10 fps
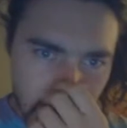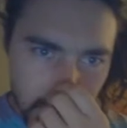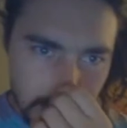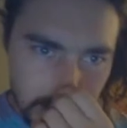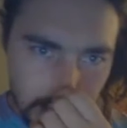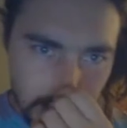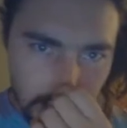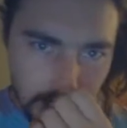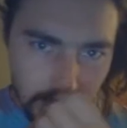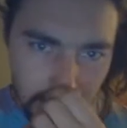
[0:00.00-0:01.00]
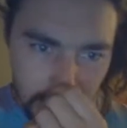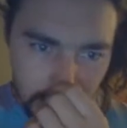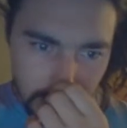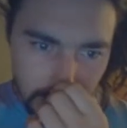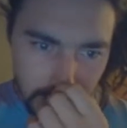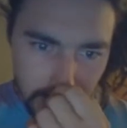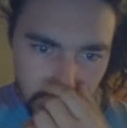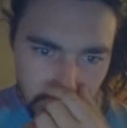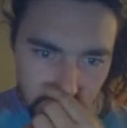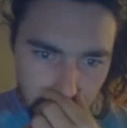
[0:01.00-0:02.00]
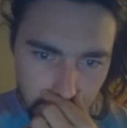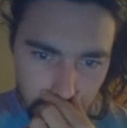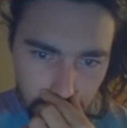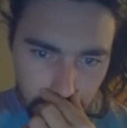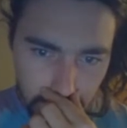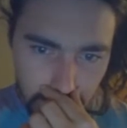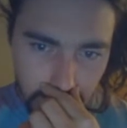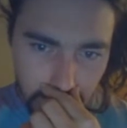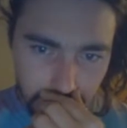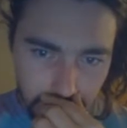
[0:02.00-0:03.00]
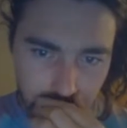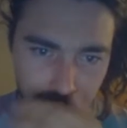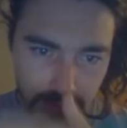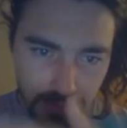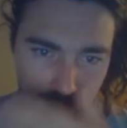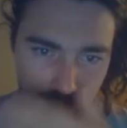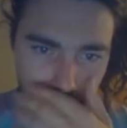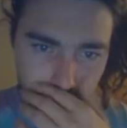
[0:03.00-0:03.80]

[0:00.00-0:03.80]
So we got a couple different things.